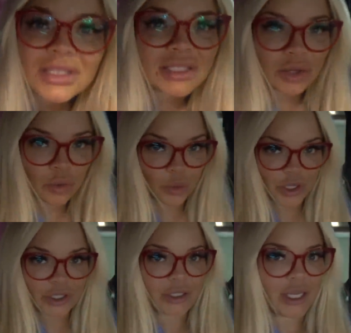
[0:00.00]
It's like a
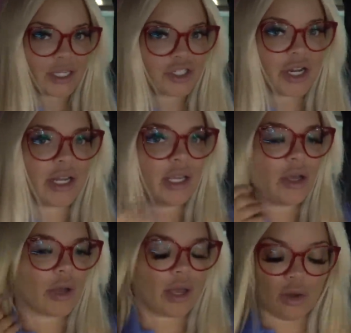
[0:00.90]
weird light shining.
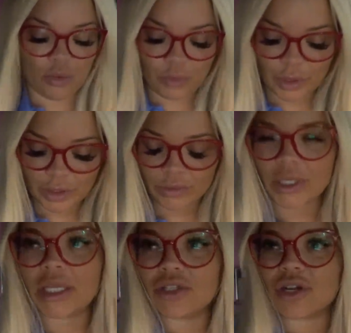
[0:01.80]
Okay, oh, we're in